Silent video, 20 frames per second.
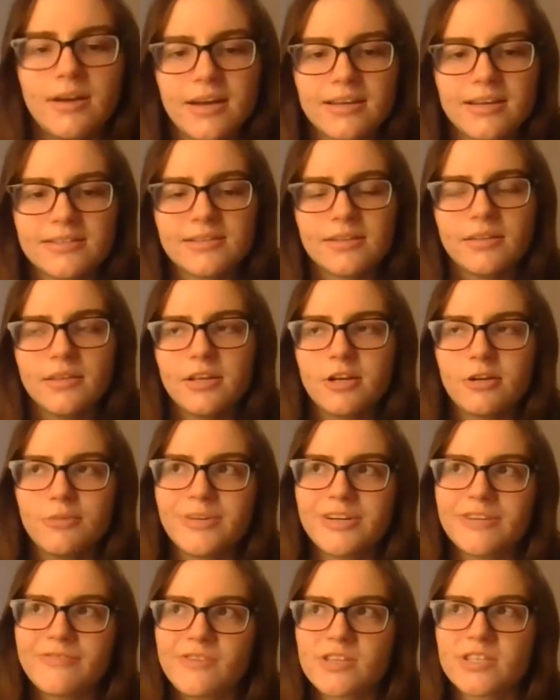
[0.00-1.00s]
It's a little
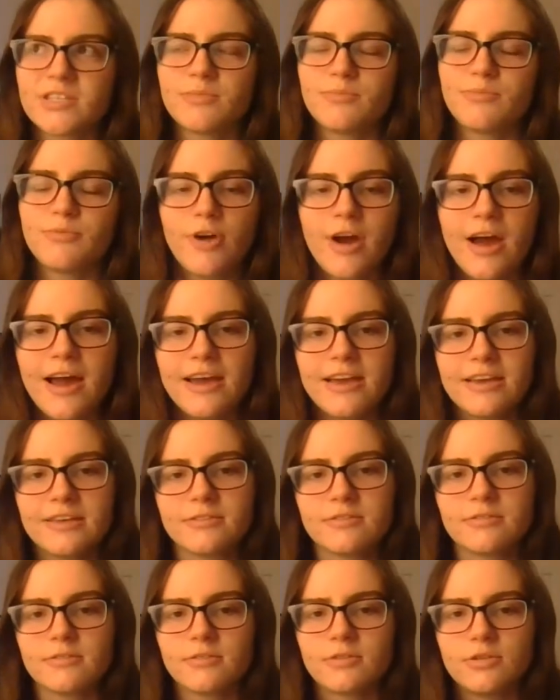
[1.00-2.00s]
bit of a
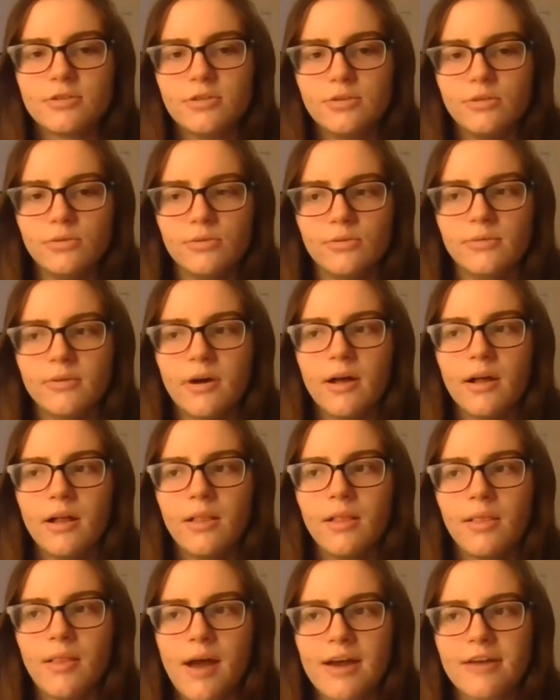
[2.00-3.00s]
surprise to a
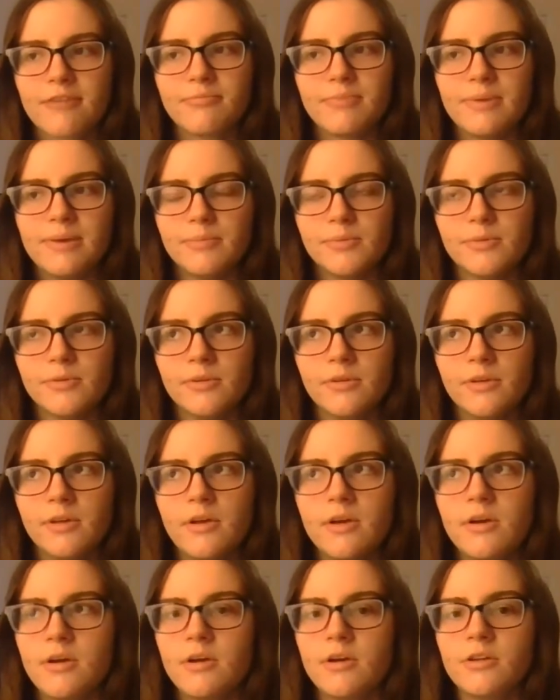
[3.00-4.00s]
lot of people
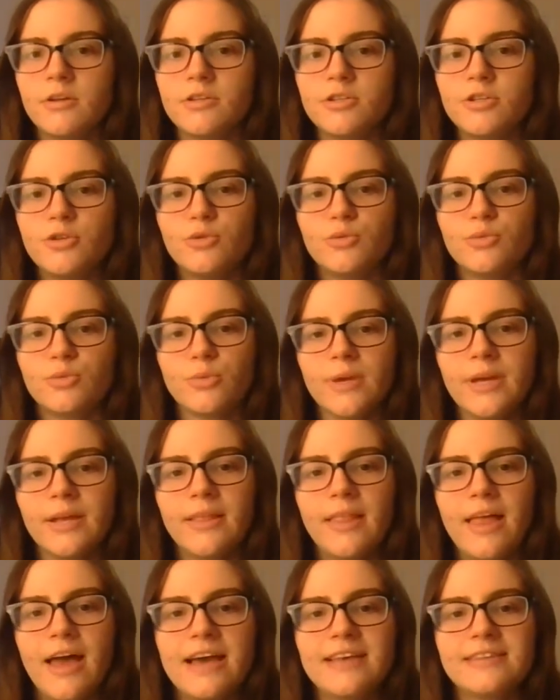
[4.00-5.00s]
to
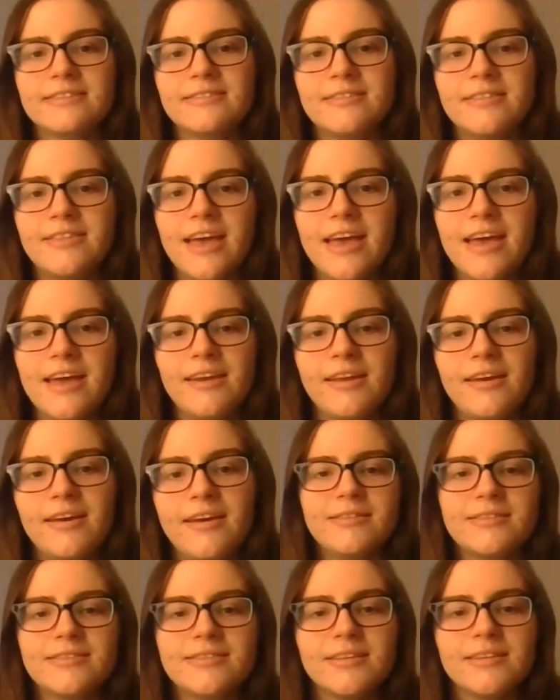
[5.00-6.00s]
realize that
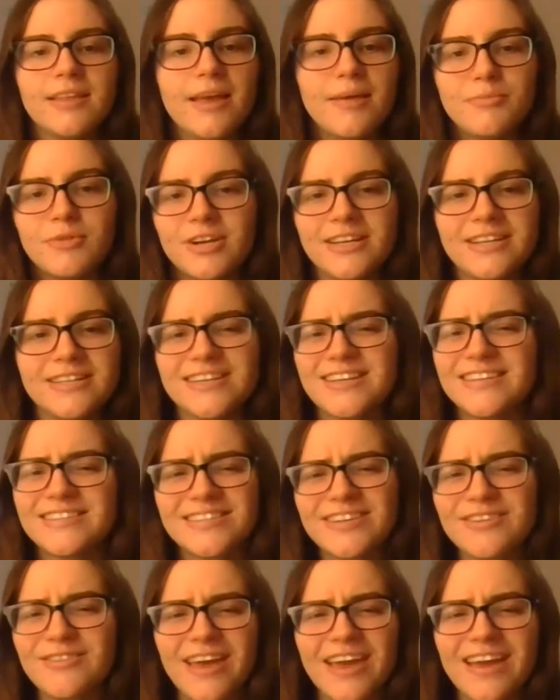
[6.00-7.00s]
celebrities... Is
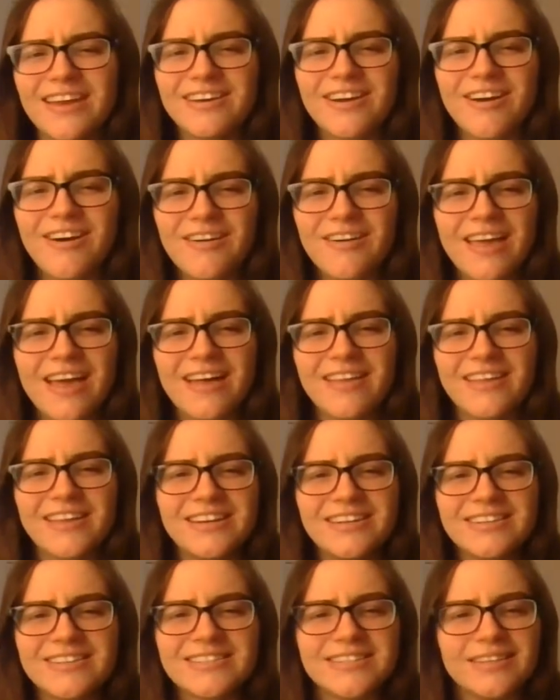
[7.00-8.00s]
it okay to call
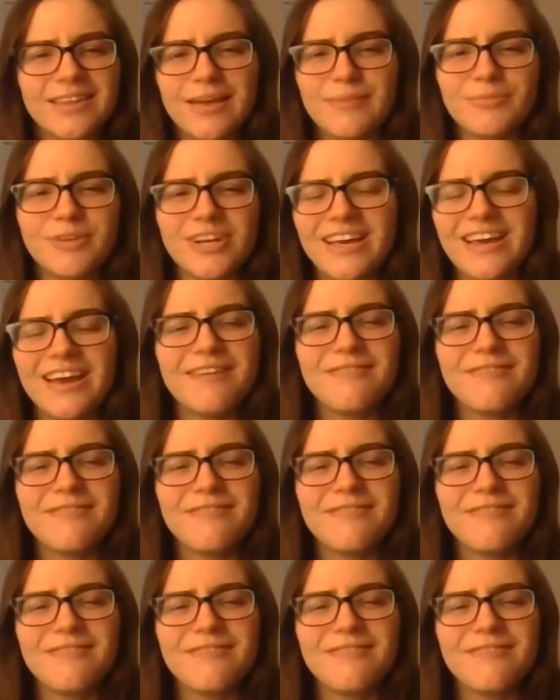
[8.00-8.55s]
Kaladin a celebrity?